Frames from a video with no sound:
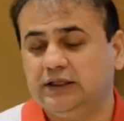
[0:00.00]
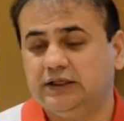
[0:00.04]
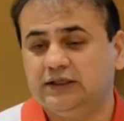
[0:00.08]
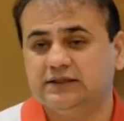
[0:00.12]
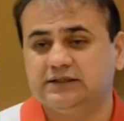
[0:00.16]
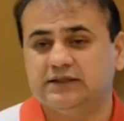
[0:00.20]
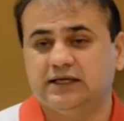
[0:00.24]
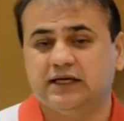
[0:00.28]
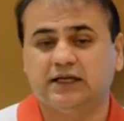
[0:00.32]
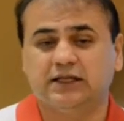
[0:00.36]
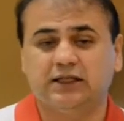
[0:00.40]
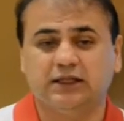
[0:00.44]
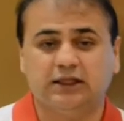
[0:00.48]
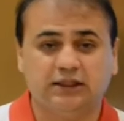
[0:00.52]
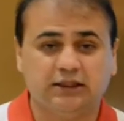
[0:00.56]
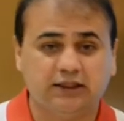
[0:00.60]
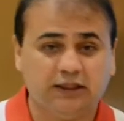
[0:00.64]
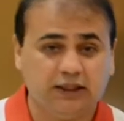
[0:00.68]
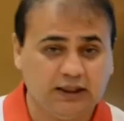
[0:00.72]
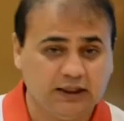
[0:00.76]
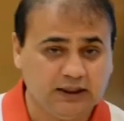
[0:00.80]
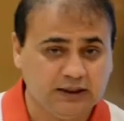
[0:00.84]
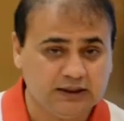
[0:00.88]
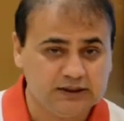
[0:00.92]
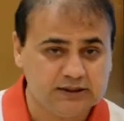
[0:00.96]
These are the
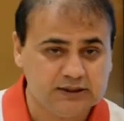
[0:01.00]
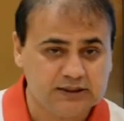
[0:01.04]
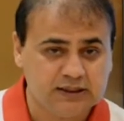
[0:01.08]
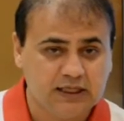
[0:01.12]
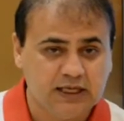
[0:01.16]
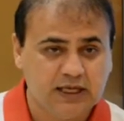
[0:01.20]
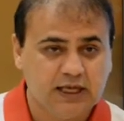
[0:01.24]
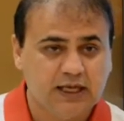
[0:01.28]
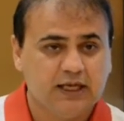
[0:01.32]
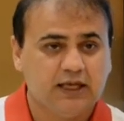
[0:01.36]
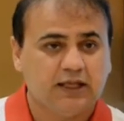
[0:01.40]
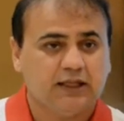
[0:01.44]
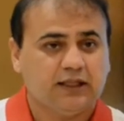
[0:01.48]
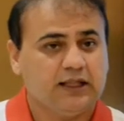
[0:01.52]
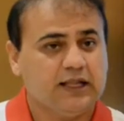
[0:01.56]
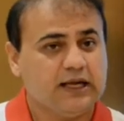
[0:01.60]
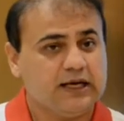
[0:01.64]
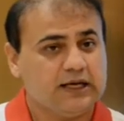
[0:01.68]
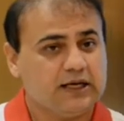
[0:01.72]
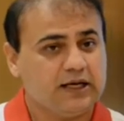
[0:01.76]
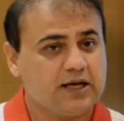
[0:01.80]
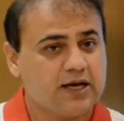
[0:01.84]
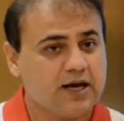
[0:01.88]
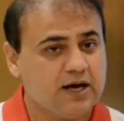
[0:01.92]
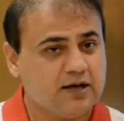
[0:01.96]
things
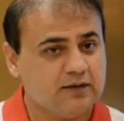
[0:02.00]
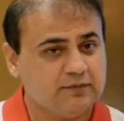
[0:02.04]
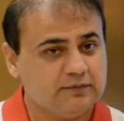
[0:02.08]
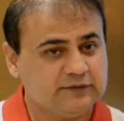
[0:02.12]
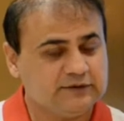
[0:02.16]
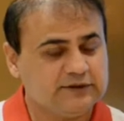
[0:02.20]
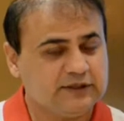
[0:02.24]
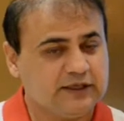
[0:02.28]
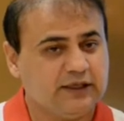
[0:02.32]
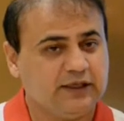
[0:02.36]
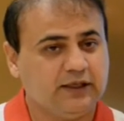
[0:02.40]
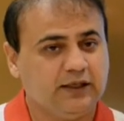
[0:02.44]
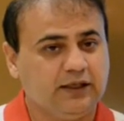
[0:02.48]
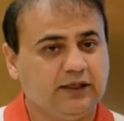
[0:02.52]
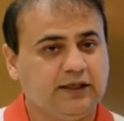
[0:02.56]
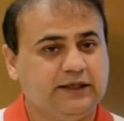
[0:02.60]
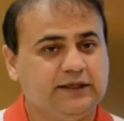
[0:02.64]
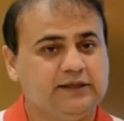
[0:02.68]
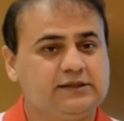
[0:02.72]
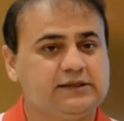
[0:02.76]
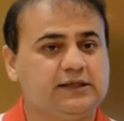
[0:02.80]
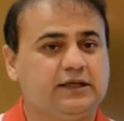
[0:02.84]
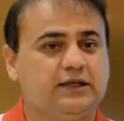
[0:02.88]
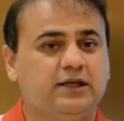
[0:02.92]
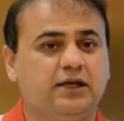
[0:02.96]
that comes in
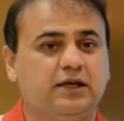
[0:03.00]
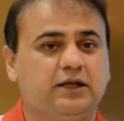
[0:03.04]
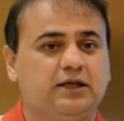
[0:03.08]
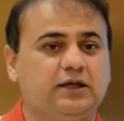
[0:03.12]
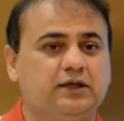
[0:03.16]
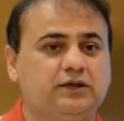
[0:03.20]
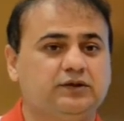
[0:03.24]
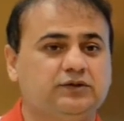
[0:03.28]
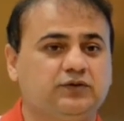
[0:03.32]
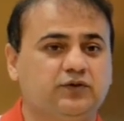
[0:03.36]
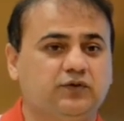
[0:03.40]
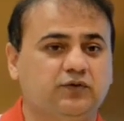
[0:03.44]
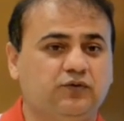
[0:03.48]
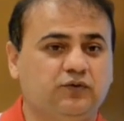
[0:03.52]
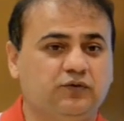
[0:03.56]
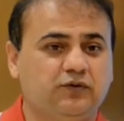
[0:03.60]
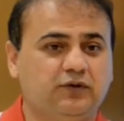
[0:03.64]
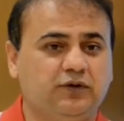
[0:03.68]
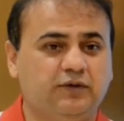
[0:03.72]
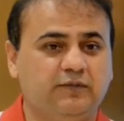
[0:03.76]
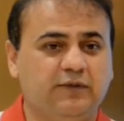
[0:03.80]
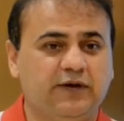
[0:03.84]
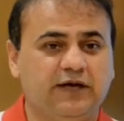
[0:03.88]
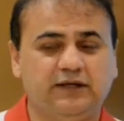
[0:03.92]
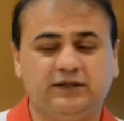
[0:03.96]
internal
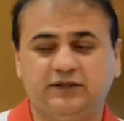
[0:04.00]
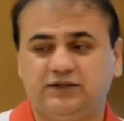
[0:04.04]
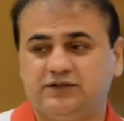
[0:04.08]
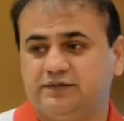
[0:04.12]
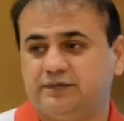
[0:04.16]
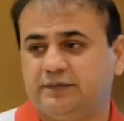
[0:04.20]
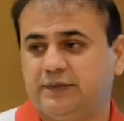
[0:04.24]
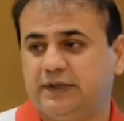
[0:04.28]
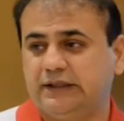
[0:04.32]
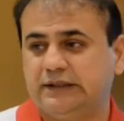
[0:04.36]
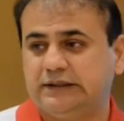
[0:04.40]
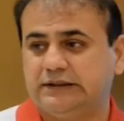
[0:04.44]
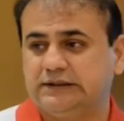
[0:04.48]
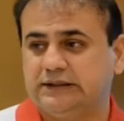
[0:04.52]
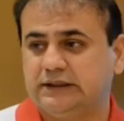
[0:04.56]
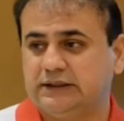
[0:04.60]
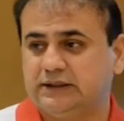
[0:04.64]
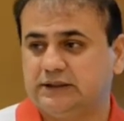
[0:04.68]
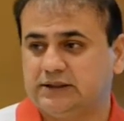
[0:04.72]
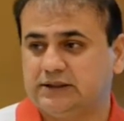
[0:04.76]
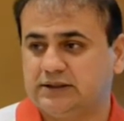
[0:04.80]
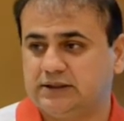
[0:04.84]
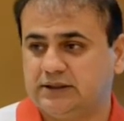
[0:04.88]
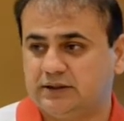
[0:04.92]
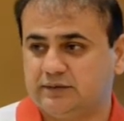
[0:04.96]
control management
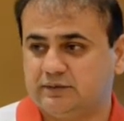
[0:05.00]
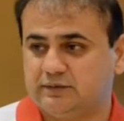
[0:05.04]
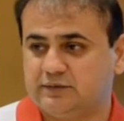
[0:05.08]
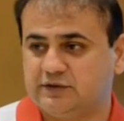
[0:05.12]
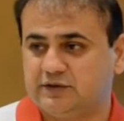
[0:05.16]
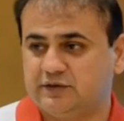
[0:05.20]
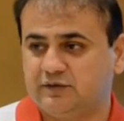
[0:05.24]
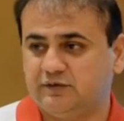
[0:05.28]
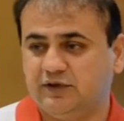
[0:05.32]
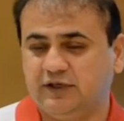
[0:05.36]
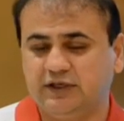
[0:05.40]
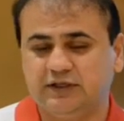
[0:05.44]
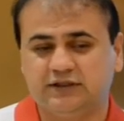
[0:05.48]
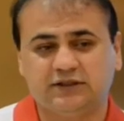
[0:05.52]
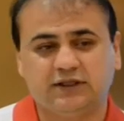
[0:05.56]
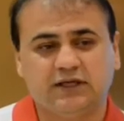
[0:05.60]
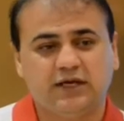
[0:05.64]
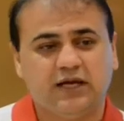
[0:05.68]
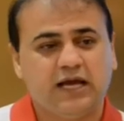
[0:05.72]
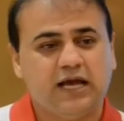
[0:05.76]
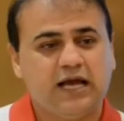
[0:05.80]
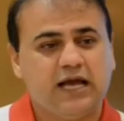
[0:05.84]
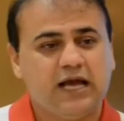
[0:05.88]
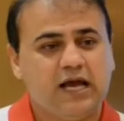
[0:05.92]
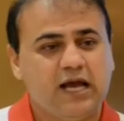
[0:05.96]
systems, which
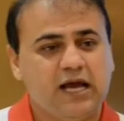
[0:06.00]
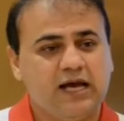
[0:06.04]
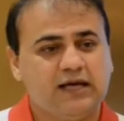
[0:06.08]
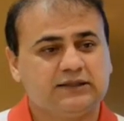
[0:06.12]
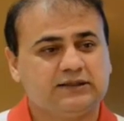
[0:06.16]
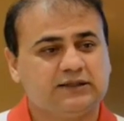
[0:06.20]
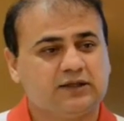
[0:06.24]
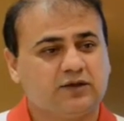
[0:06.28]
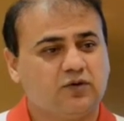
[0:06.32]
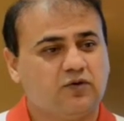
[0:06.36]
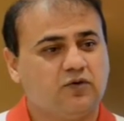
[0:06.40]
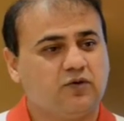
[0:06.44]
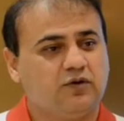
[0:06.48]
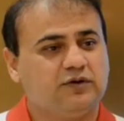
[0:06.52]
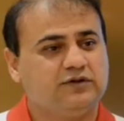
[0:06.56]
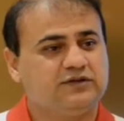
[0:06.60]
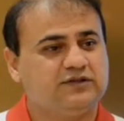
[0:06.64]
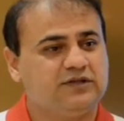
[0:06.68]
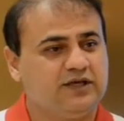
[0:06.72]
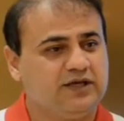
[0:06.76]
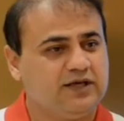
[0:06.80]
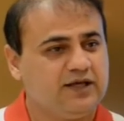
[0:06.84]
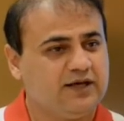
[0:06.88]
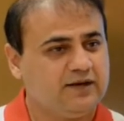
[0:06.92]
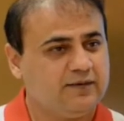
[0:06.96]
as a
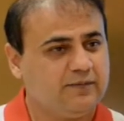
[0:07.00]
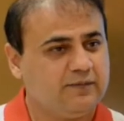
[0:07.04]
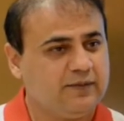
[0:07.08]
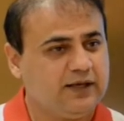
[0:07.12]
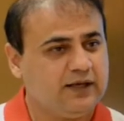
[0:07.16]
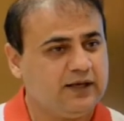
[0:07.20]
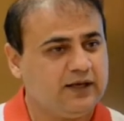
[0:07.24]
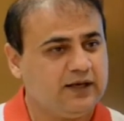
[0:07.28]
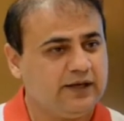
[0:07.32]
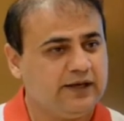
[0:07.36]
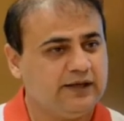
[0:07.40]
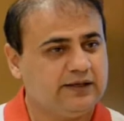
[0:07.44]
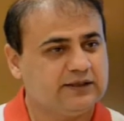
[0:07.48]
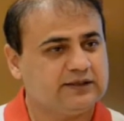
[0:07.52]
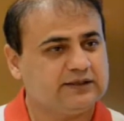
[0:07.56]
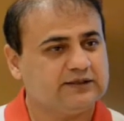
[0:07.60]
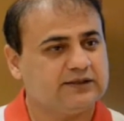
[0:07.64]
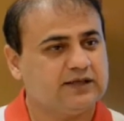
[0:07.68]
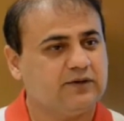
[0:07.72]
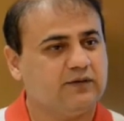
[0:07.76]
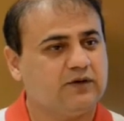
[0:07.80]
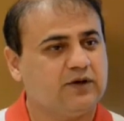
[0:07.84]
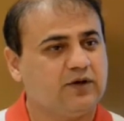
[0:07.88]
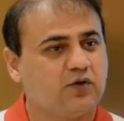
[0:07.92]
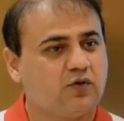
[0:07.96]
CMA, it is
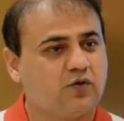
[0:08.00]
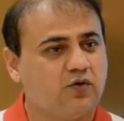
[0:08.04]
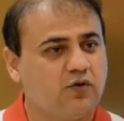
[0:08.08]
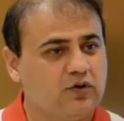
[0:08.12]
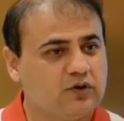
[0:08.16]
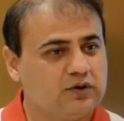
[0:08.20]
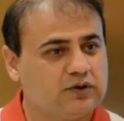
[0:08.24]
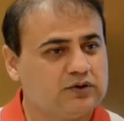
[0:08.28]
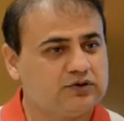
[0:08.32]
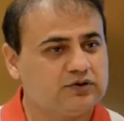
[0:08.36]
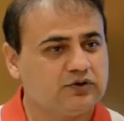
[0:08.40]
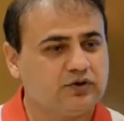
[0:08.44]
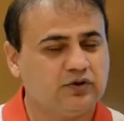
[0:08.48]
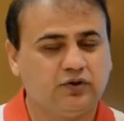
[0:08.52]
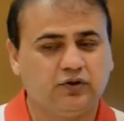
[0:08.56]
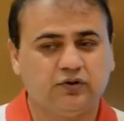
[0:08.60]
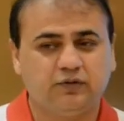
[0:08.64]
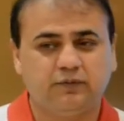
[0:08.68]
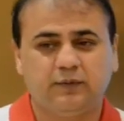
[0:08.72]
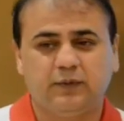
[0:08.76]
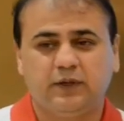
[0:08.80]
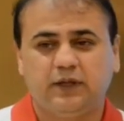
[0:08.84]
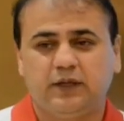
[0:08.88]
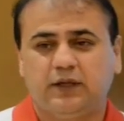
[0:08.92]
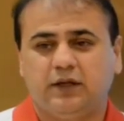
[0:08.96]
our core
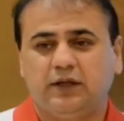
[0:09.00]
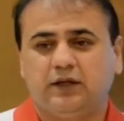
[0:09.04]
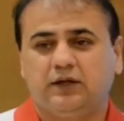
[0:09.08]
job